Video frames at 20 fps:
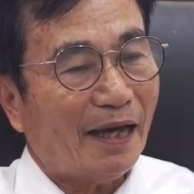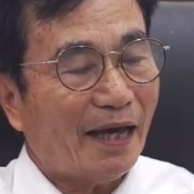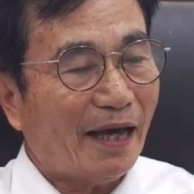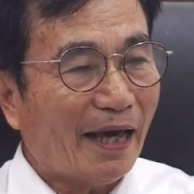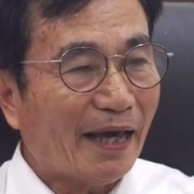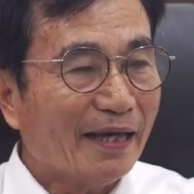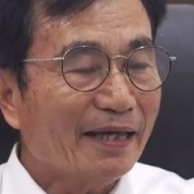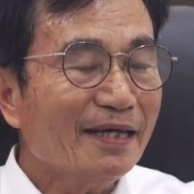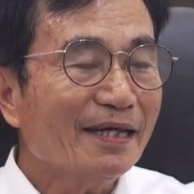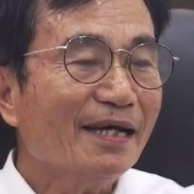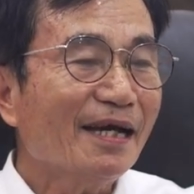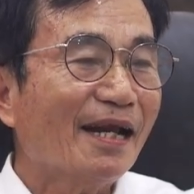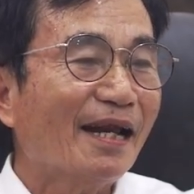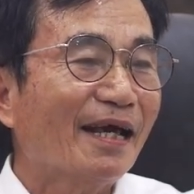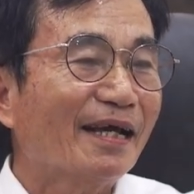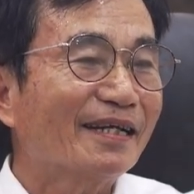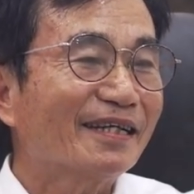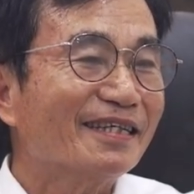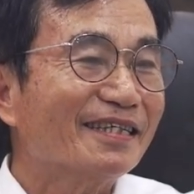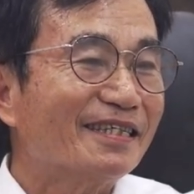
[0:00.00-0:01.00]
engkel
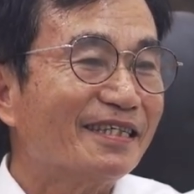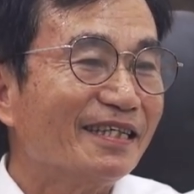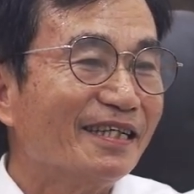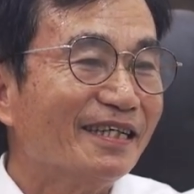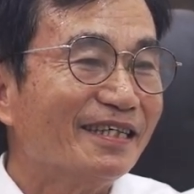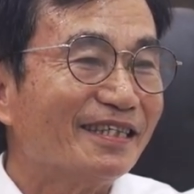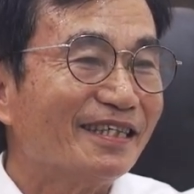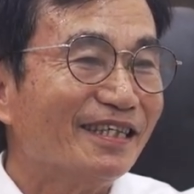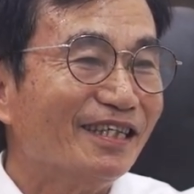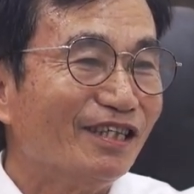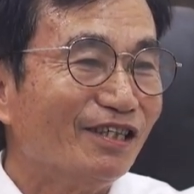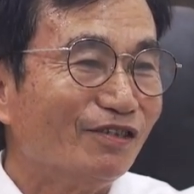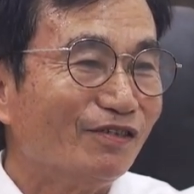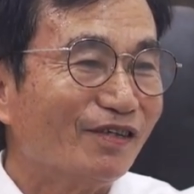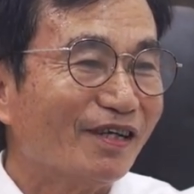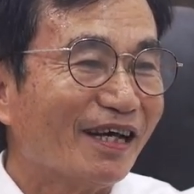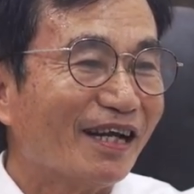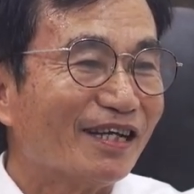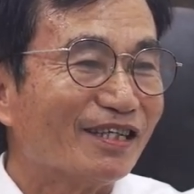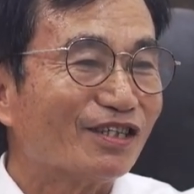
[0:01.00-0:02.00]
like the Chinese New
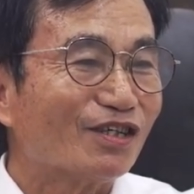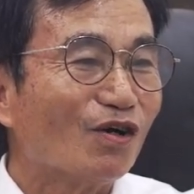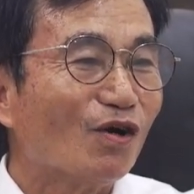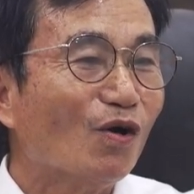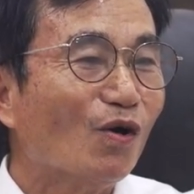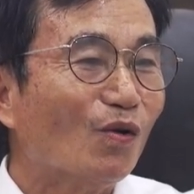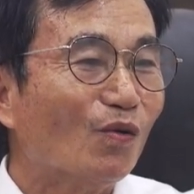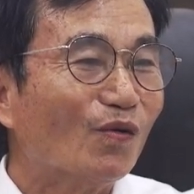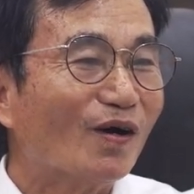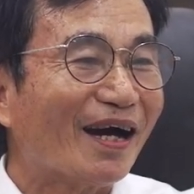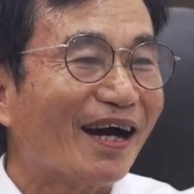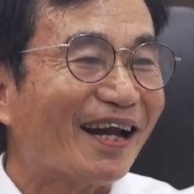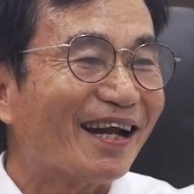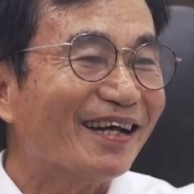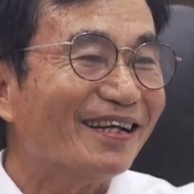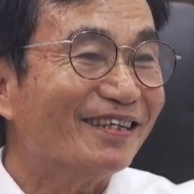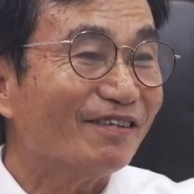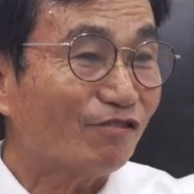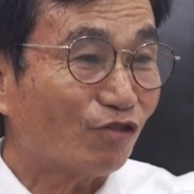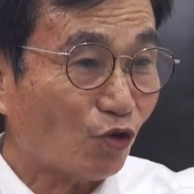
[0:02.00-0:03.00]
Year as home
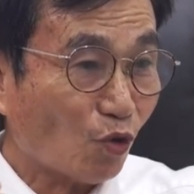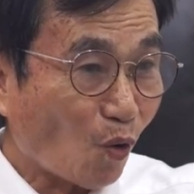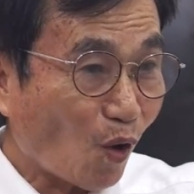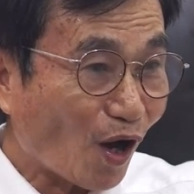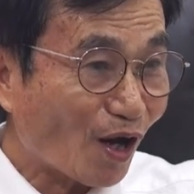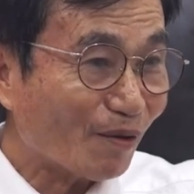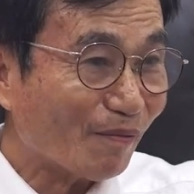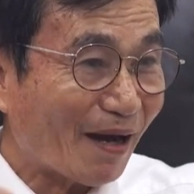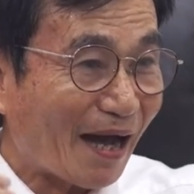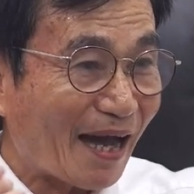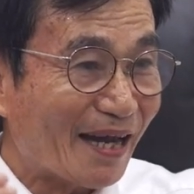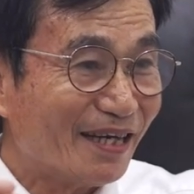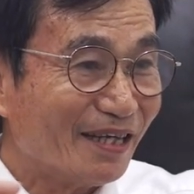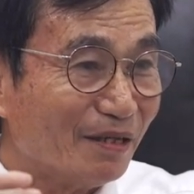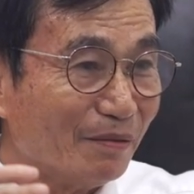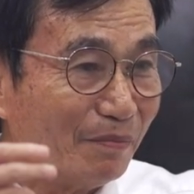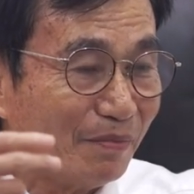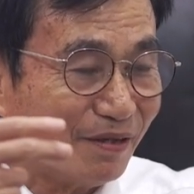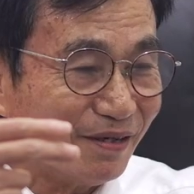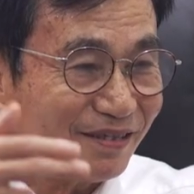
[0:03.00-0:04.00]
ala di toal of
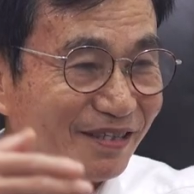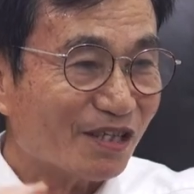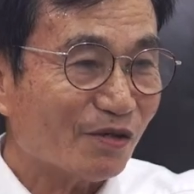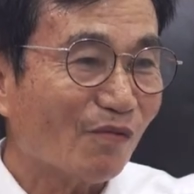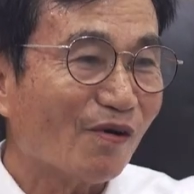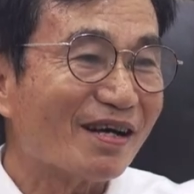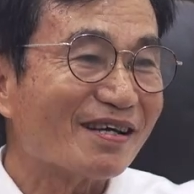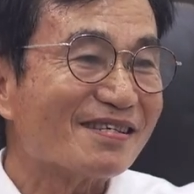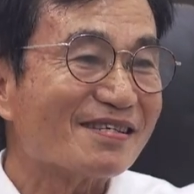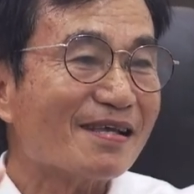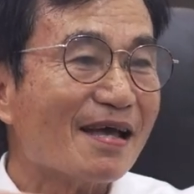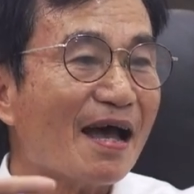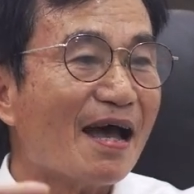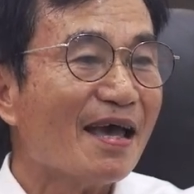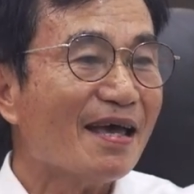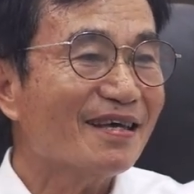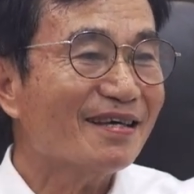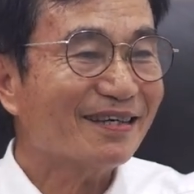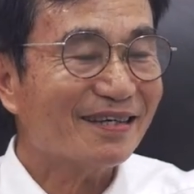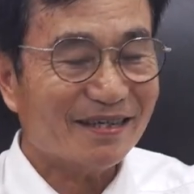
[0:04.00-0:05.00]
animals wang
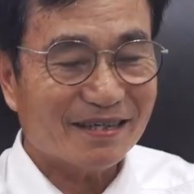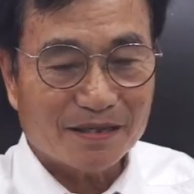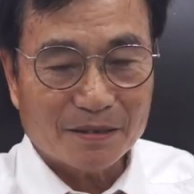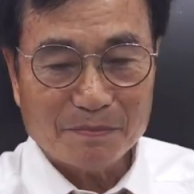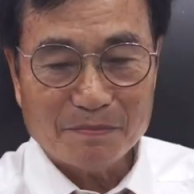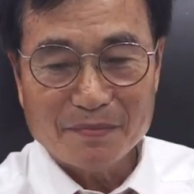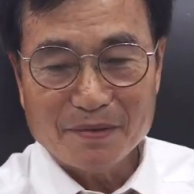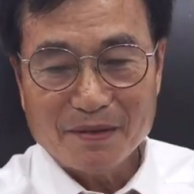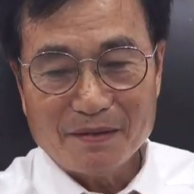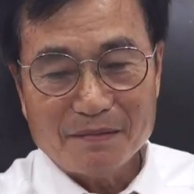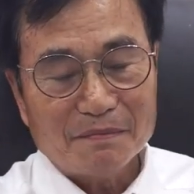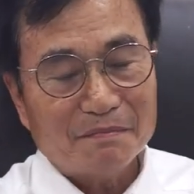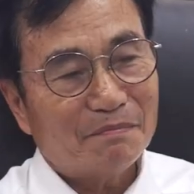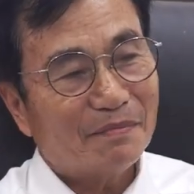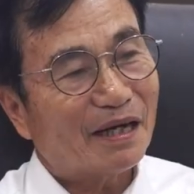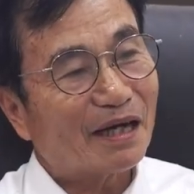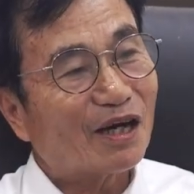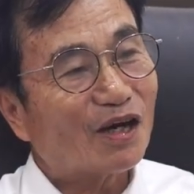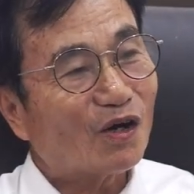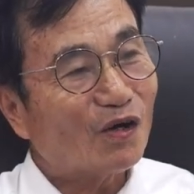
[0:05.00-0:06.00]
sai ke
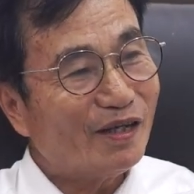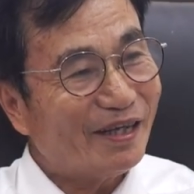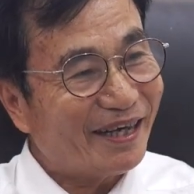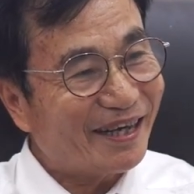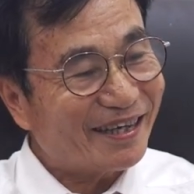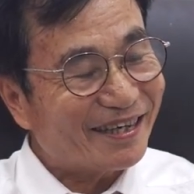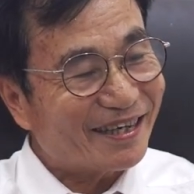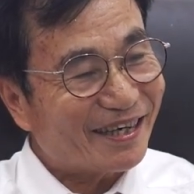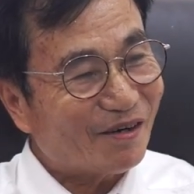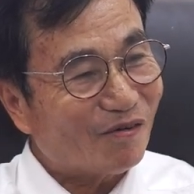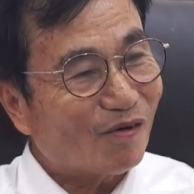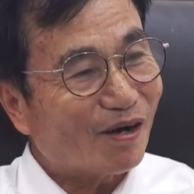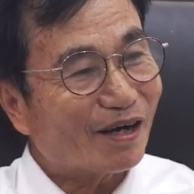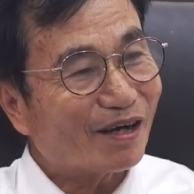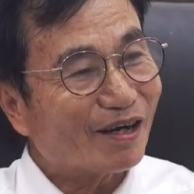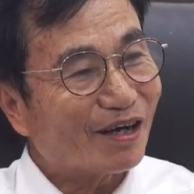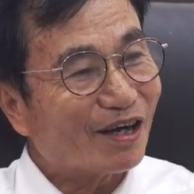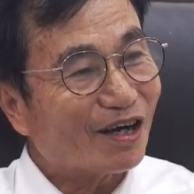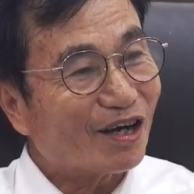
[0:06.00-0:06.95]
ma connect na wang